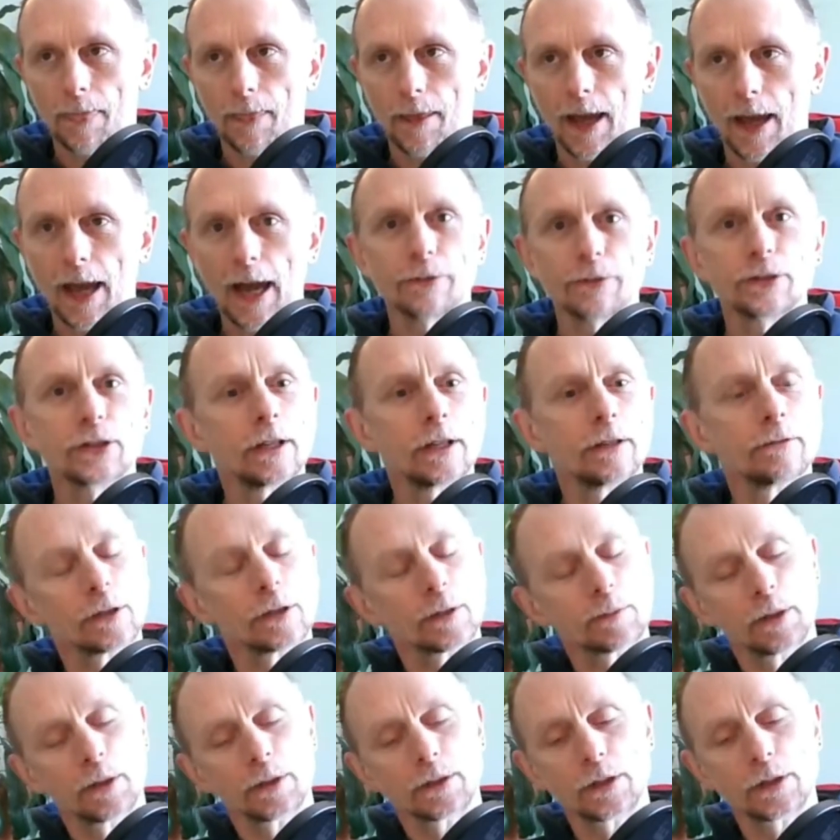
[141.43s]
have certain
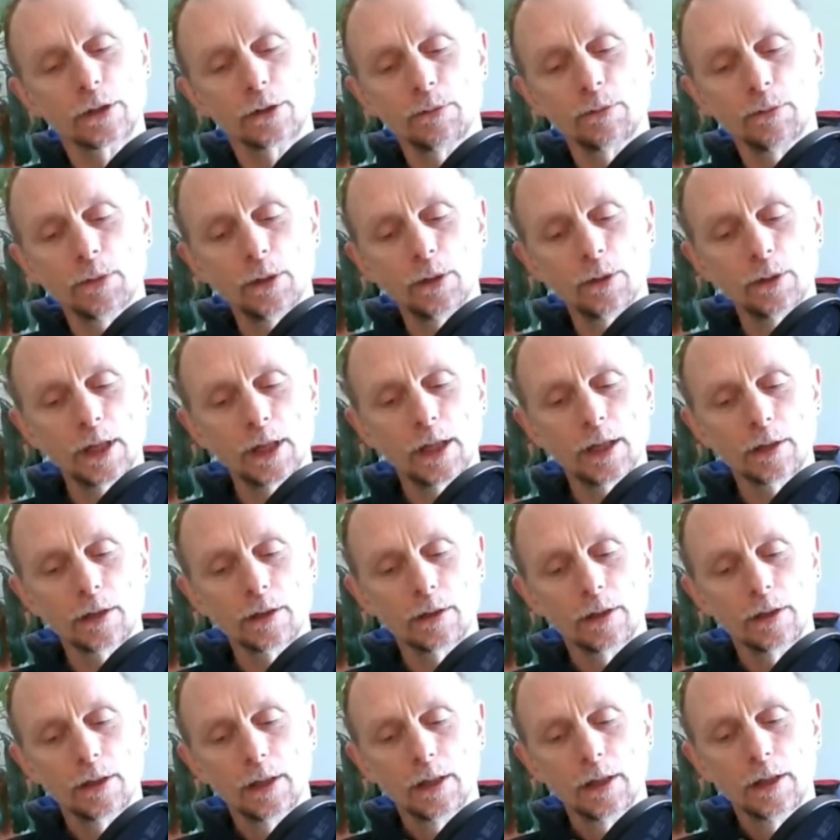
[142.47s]
responses from music.
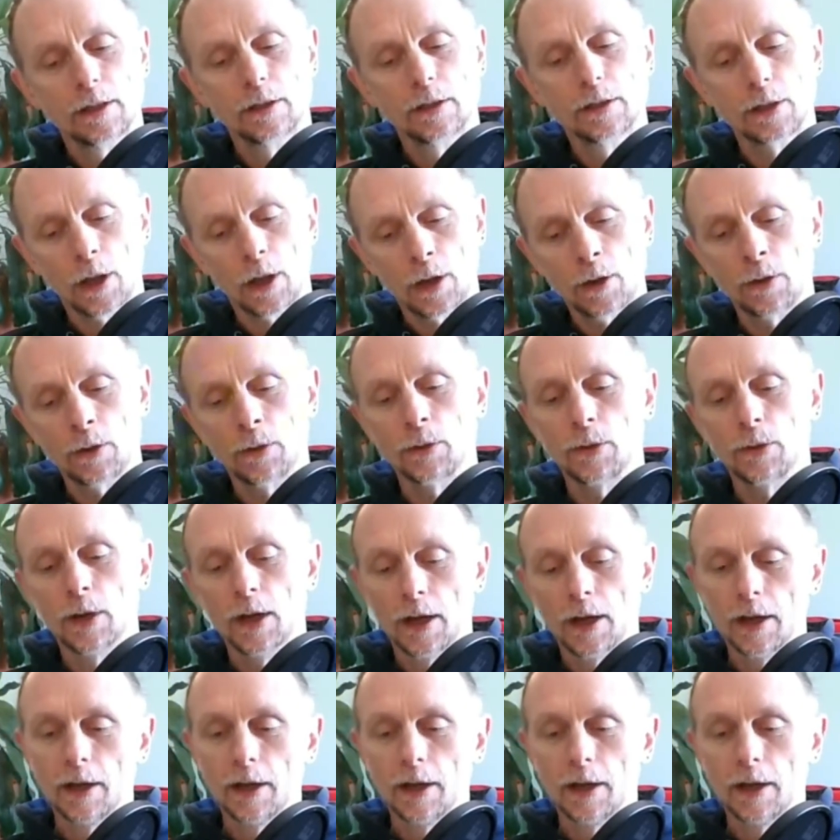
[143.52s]
So,